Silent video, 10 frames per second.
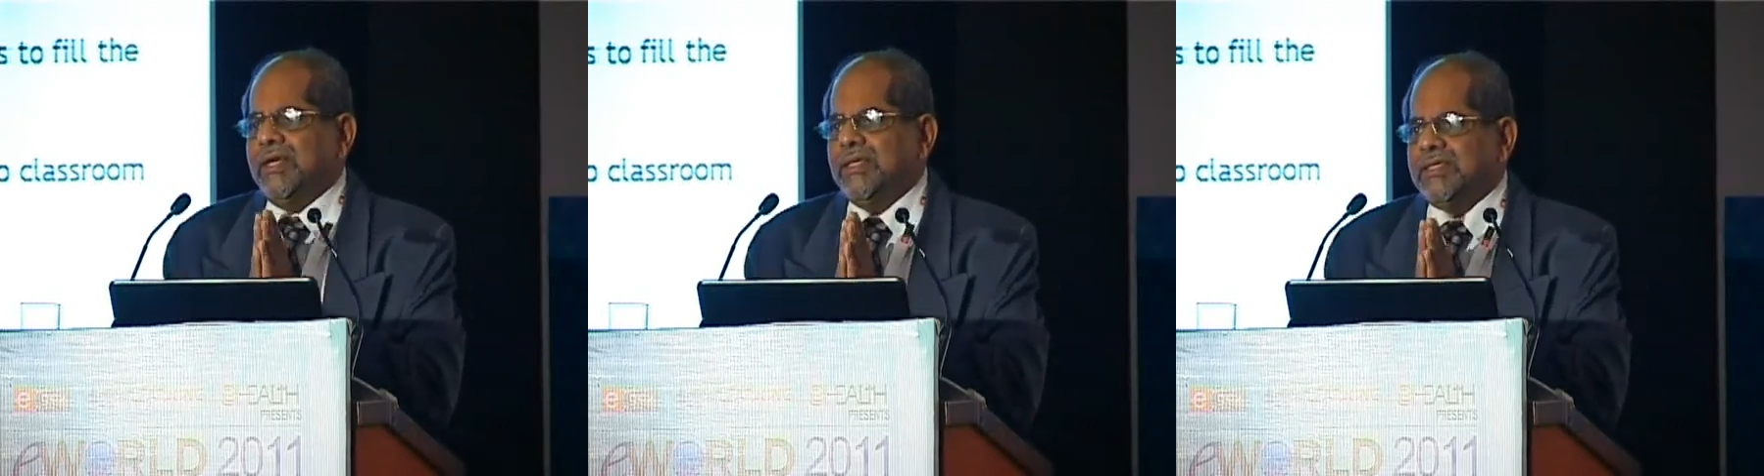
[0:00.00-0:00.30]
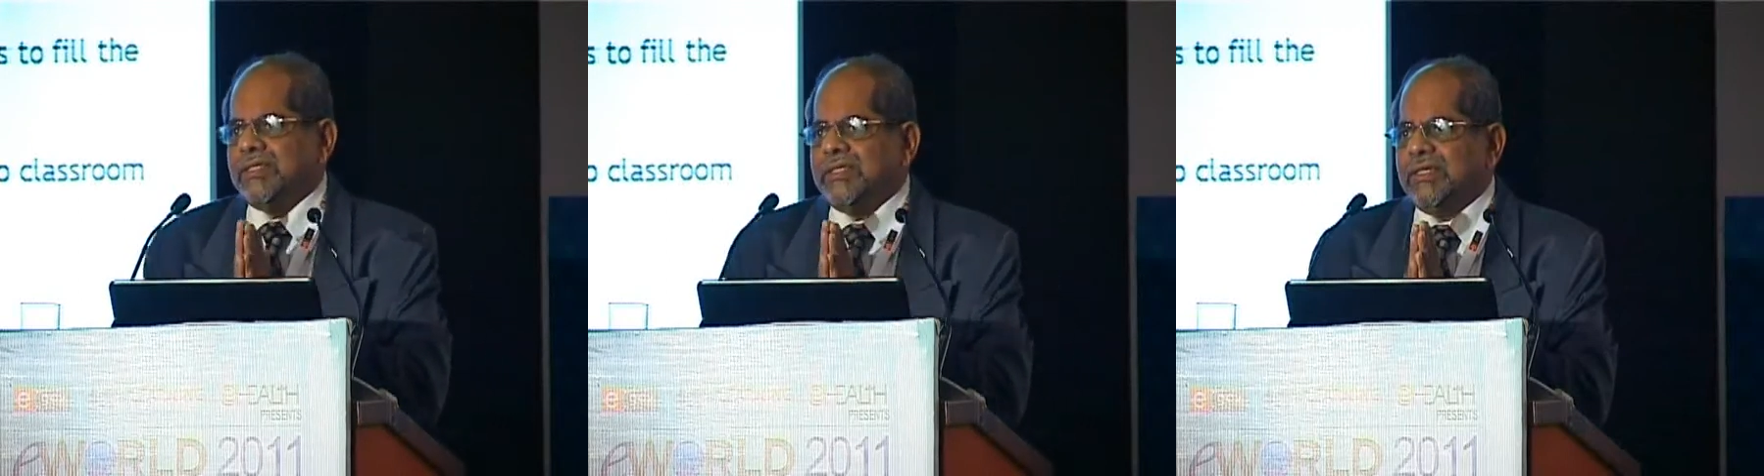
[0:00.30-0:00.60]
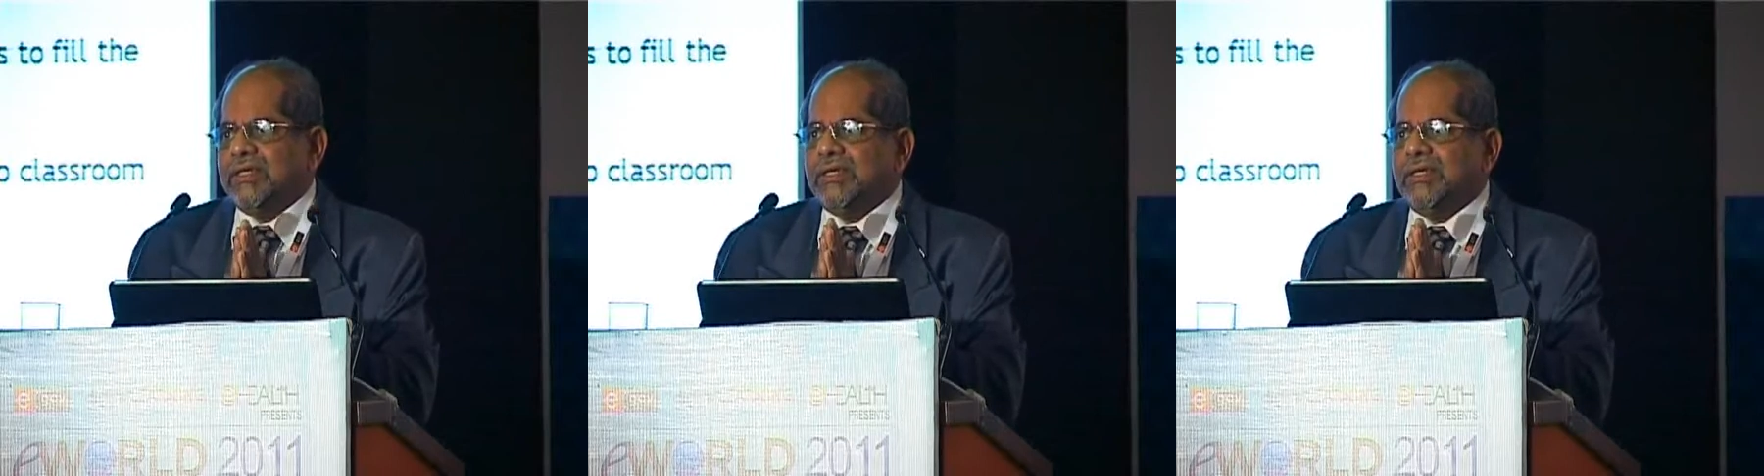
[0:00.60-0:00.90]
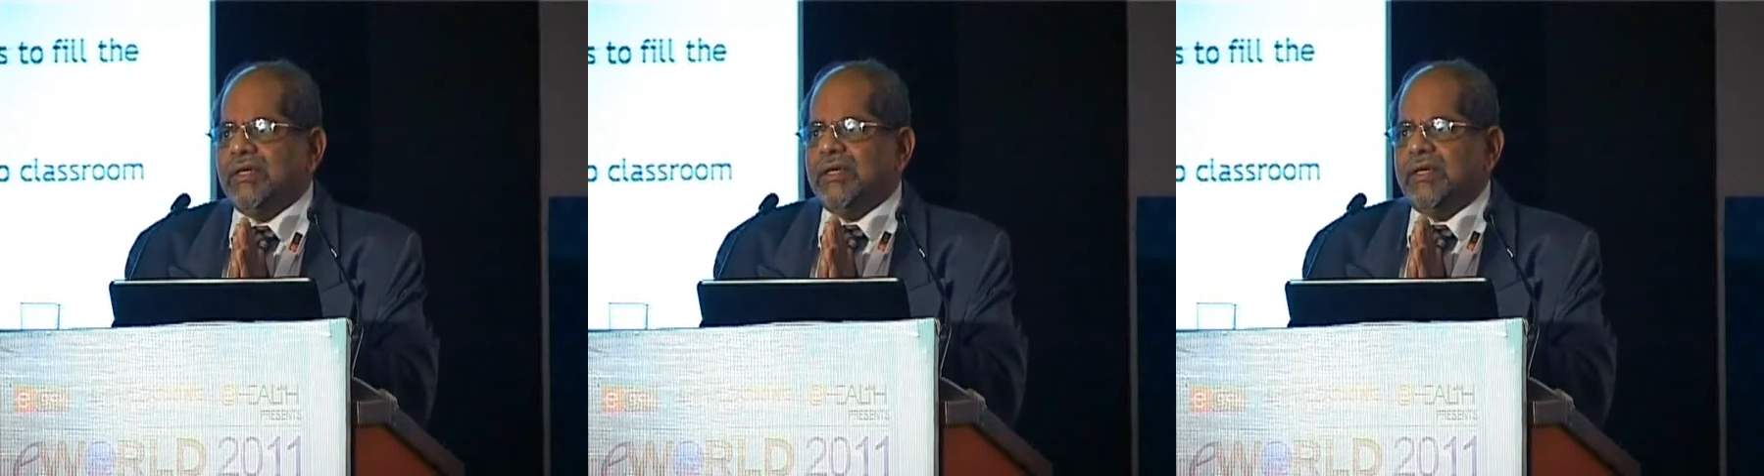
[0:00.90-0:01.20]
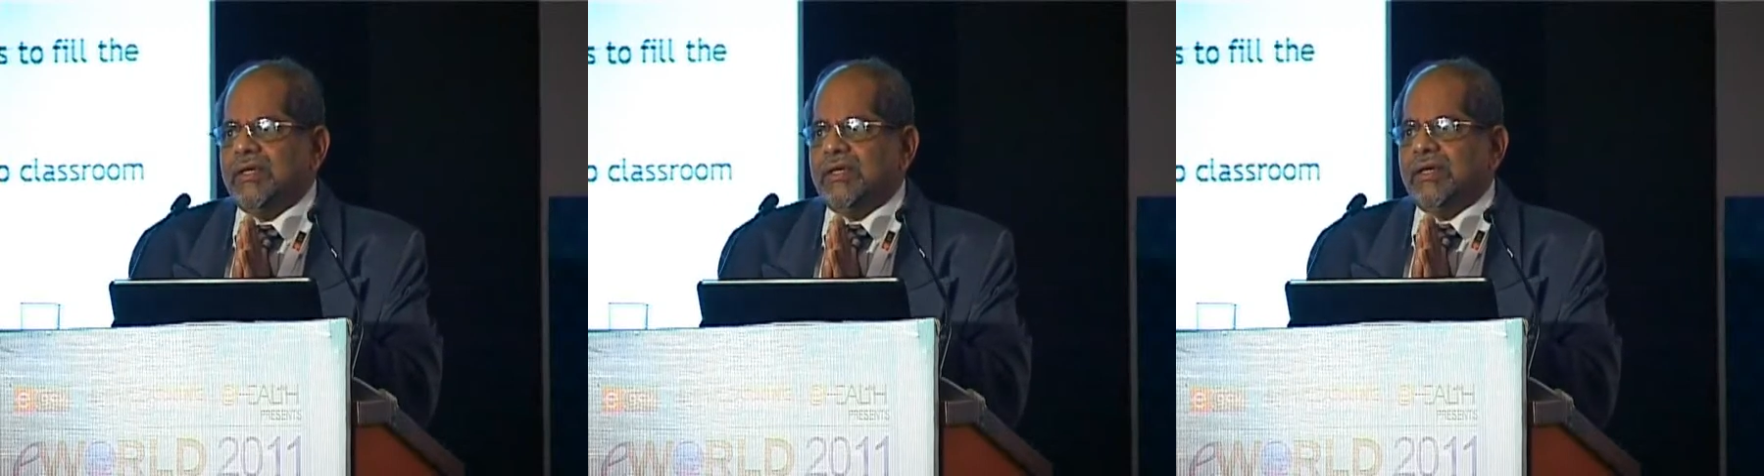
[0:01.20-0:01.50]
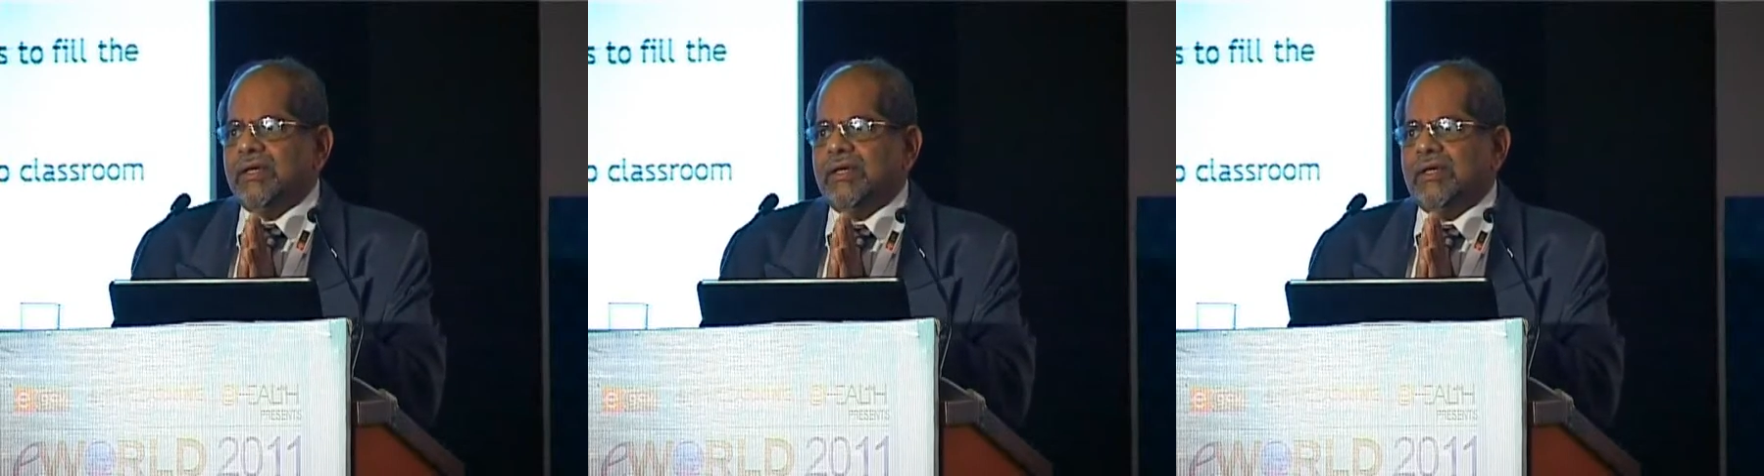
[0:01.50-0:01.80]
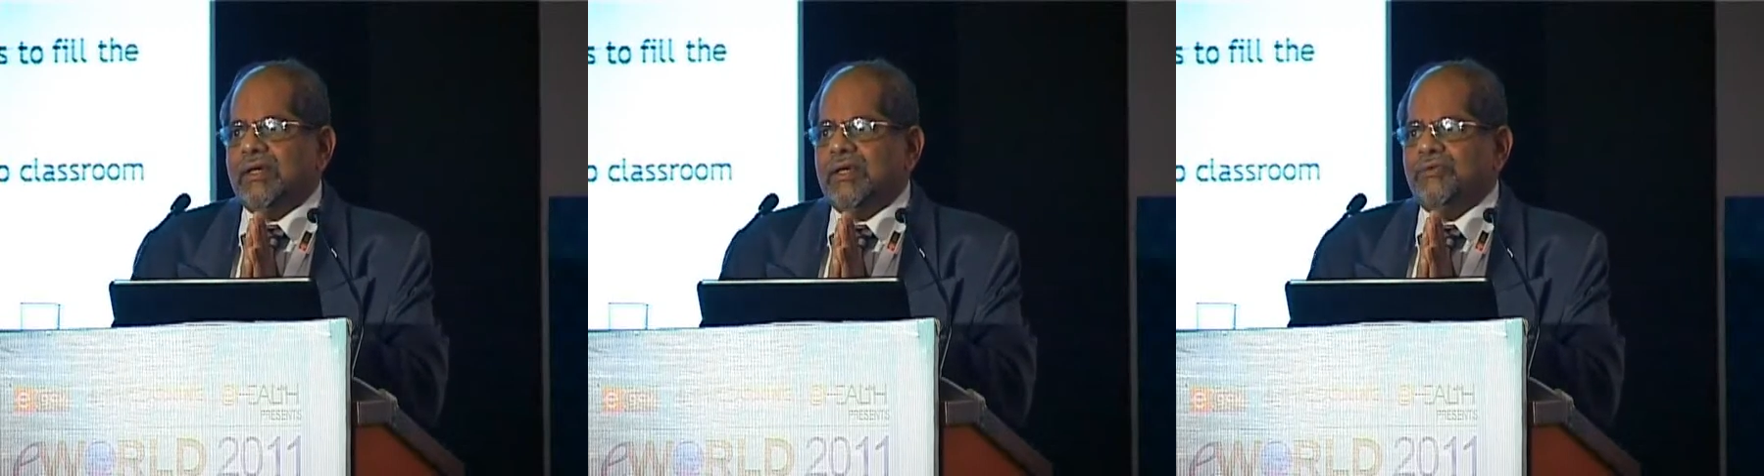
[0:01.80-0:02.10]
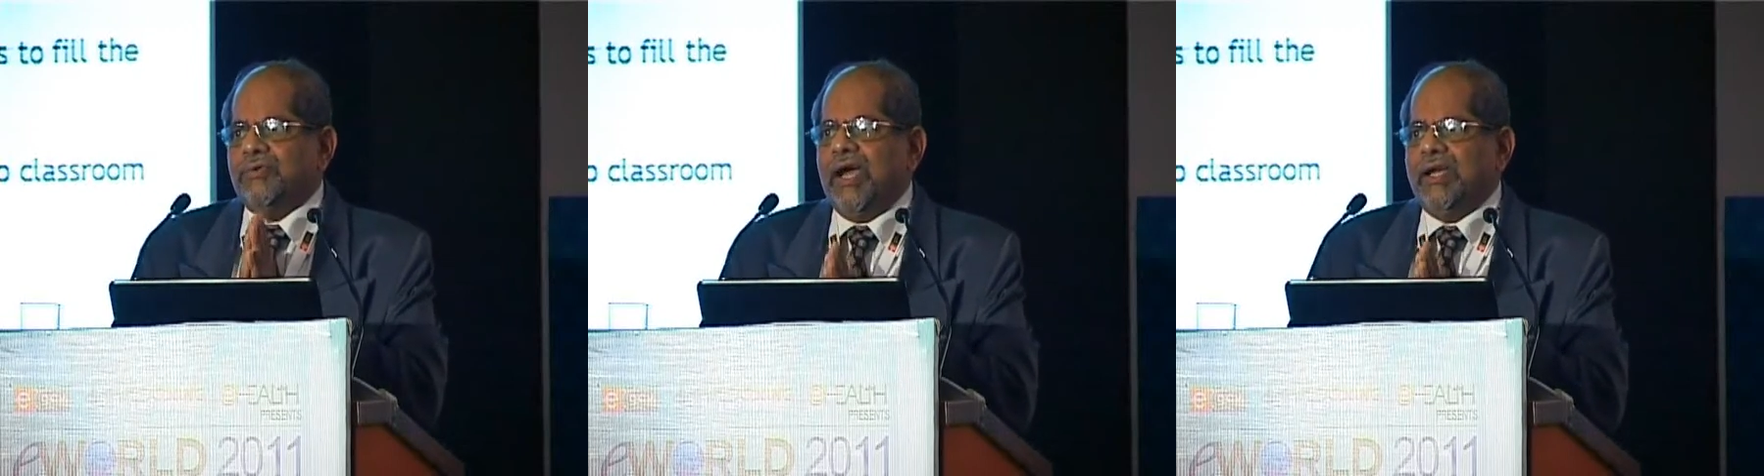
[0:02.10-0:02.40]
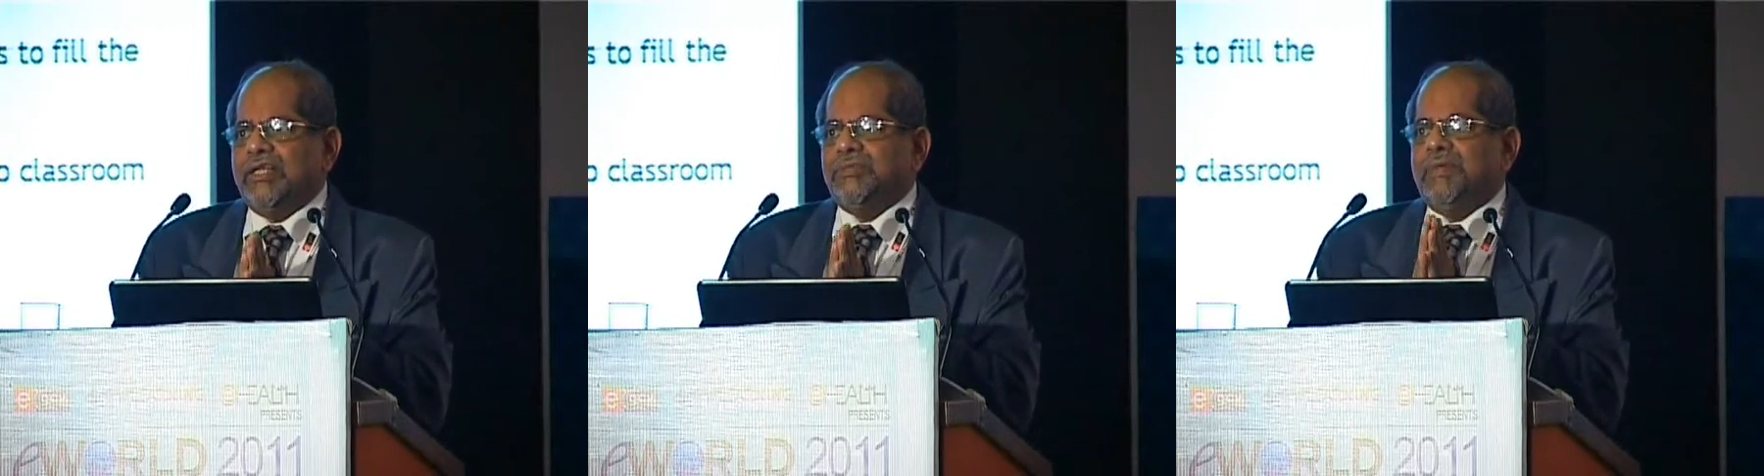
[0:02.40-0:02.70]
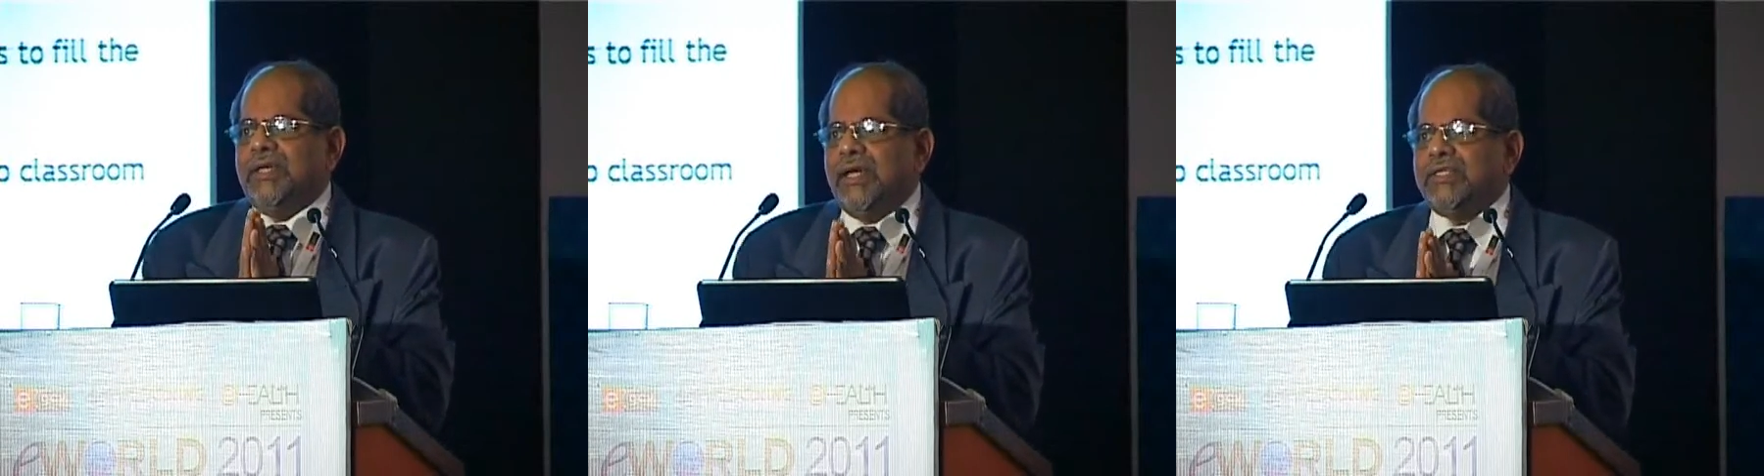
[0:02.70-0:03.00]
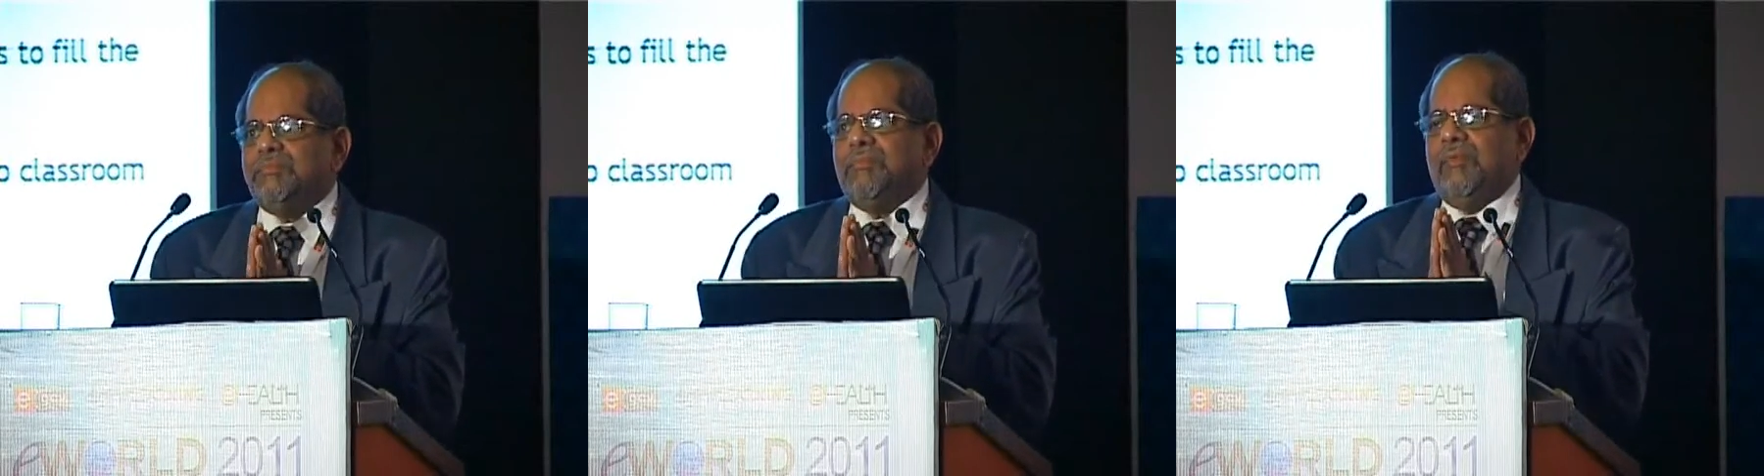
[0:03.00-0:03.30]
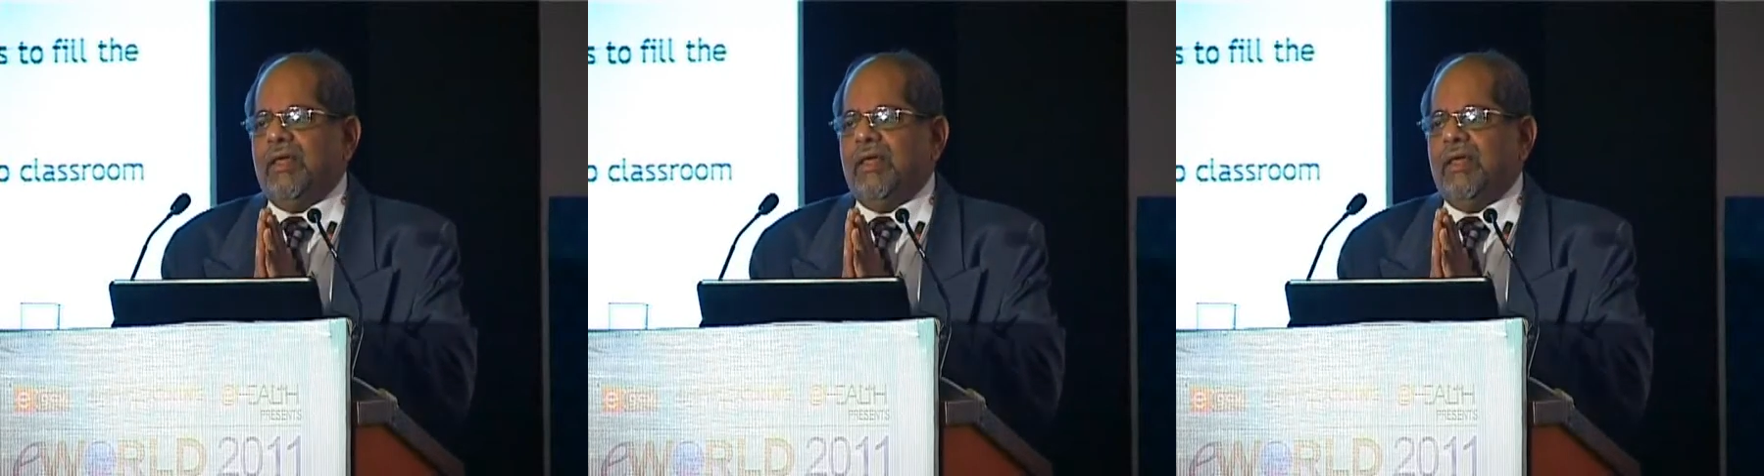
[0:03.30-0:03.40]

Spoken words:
is UID's biggest